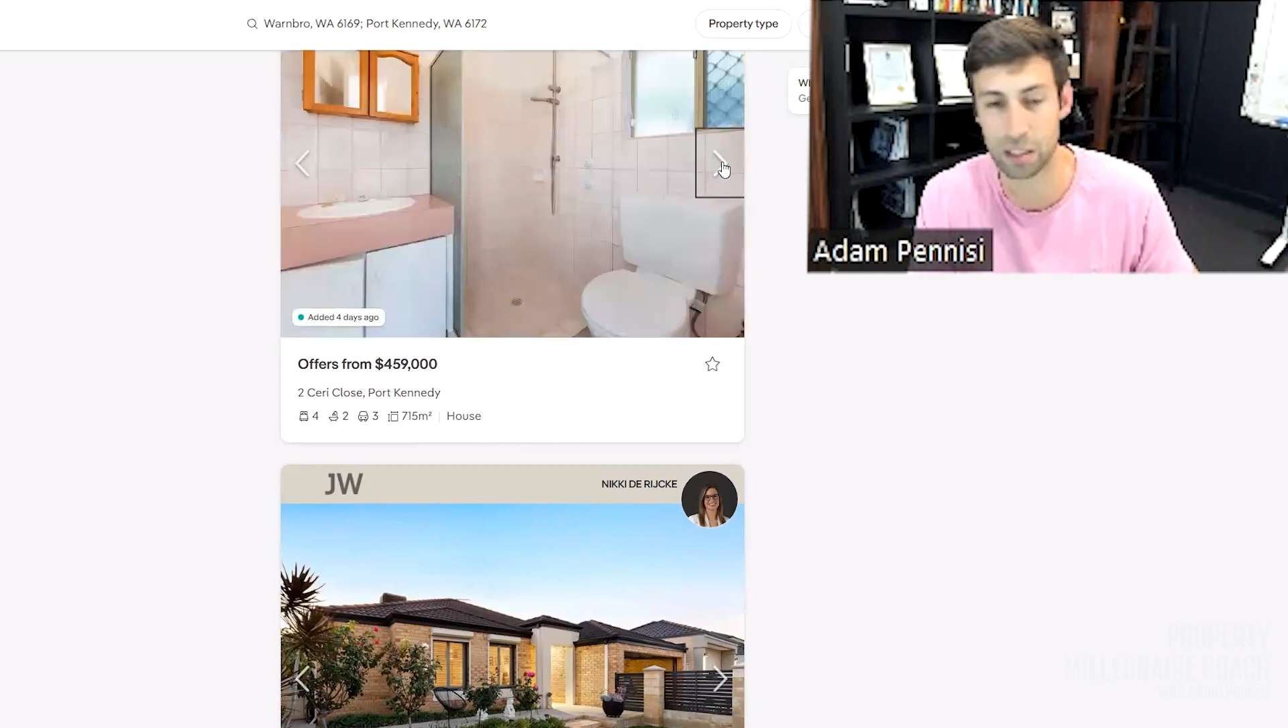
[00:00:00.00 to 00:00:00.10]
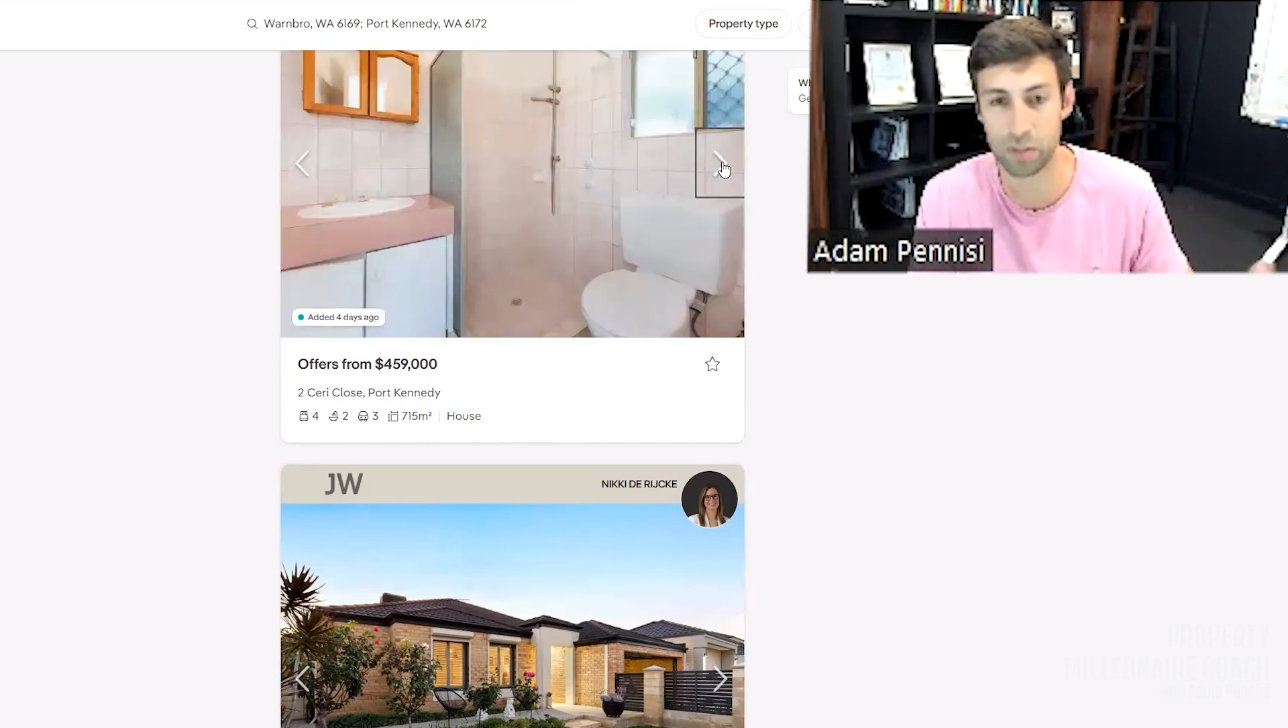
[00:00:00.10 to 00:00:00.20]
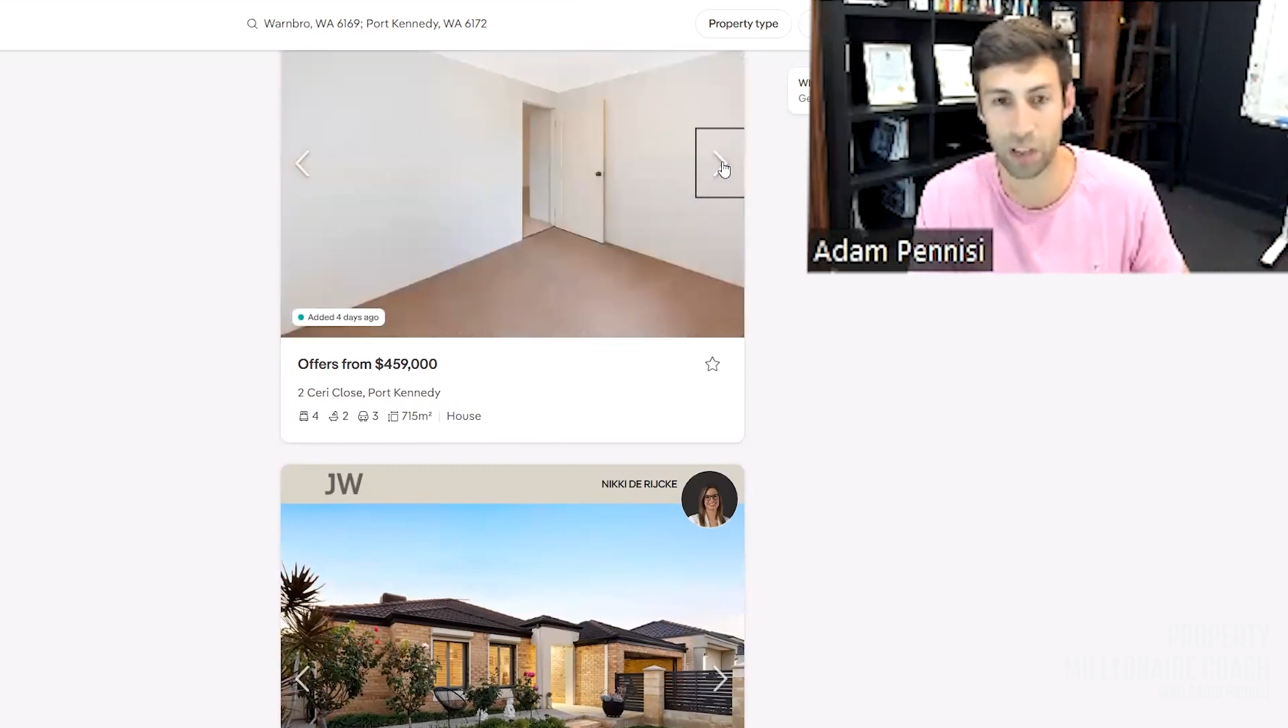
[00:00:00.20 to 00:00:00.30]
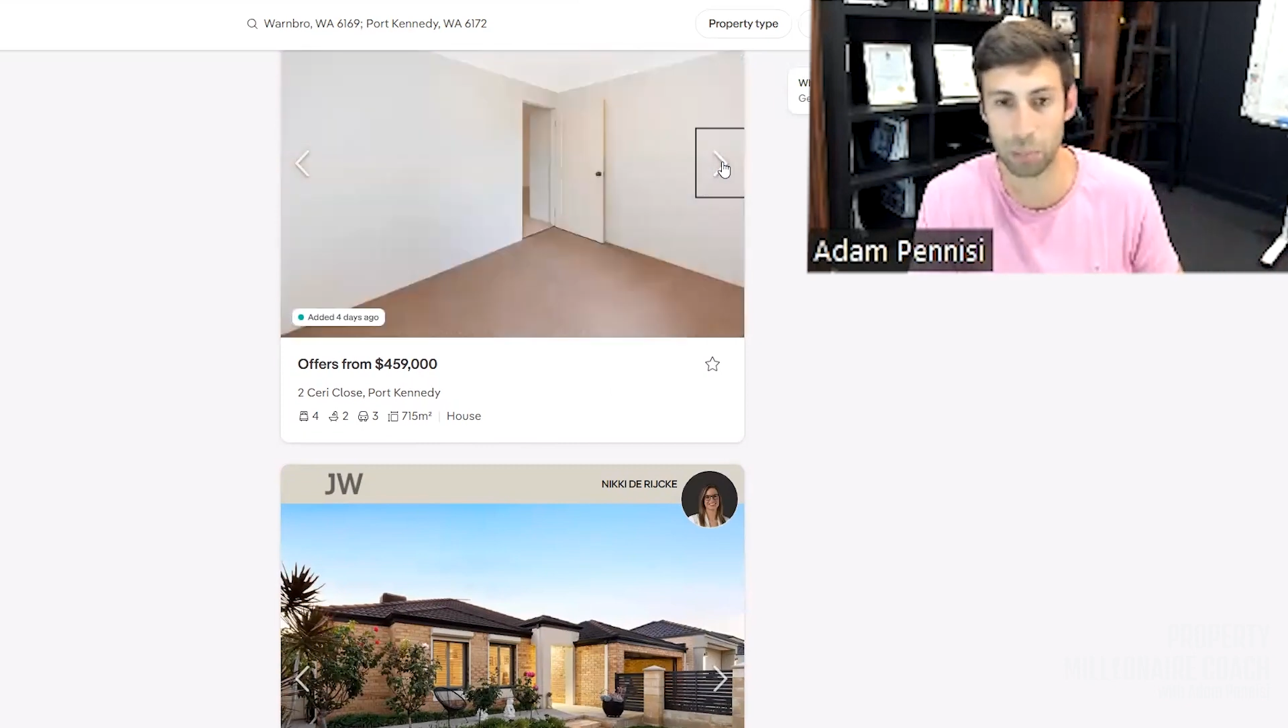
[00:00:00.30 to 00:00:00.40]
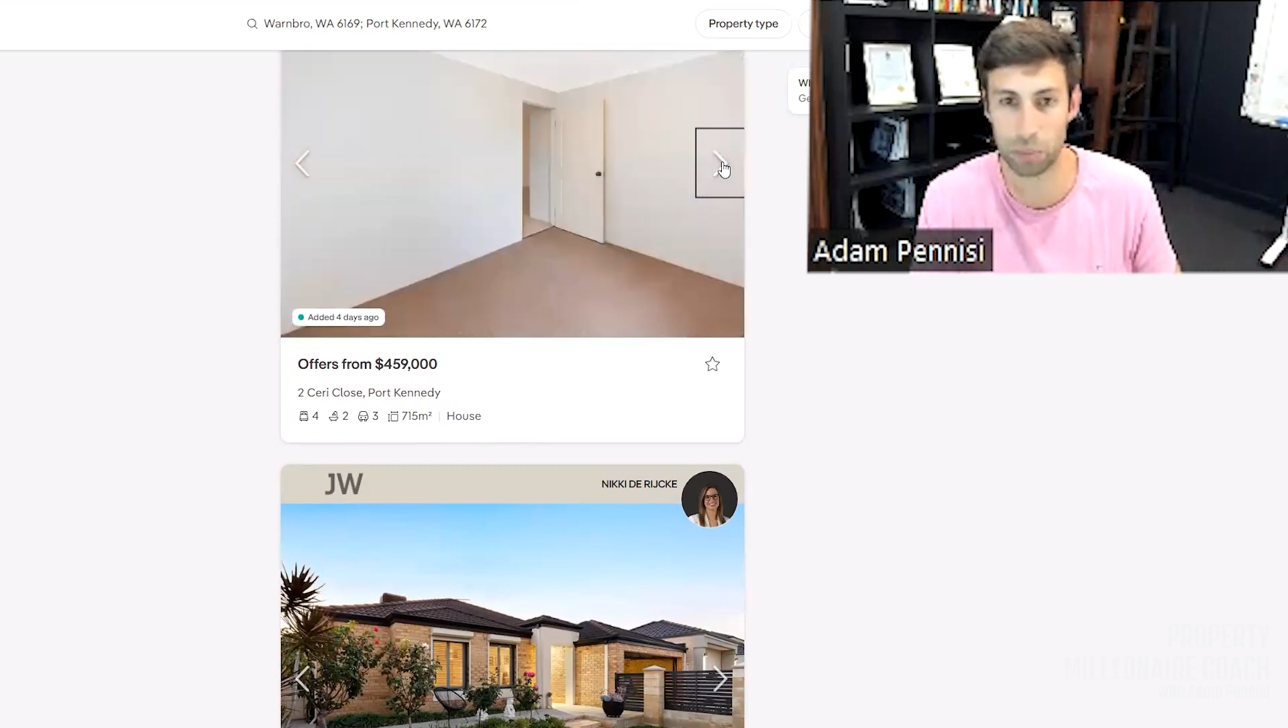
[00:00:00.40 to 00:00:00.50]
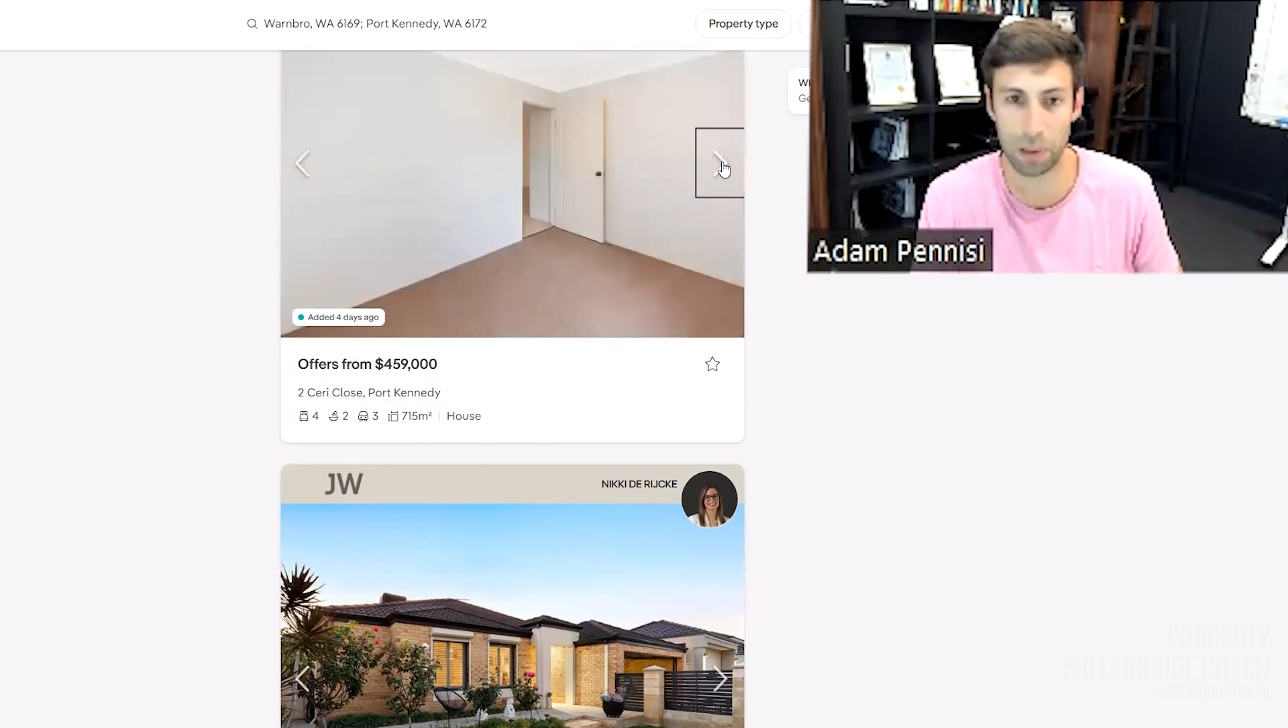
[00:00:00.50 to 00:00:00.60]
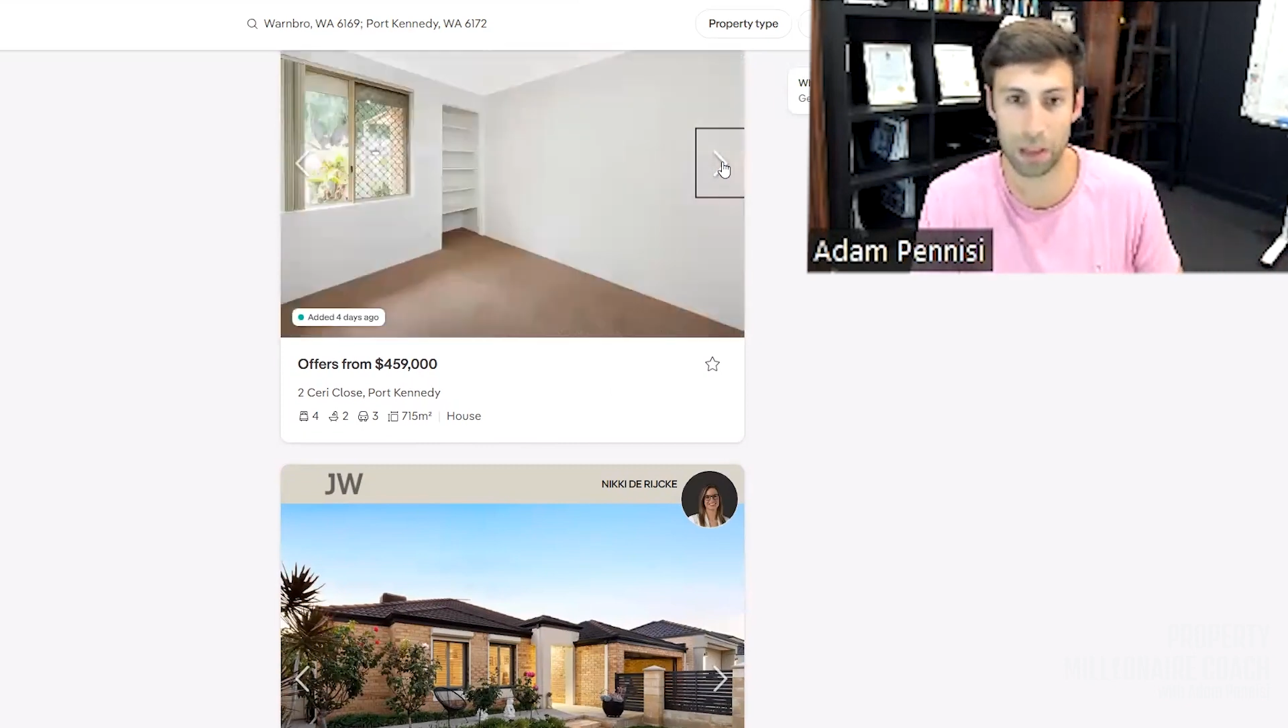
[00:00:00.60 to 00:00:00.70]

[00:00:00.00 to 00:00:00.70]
a development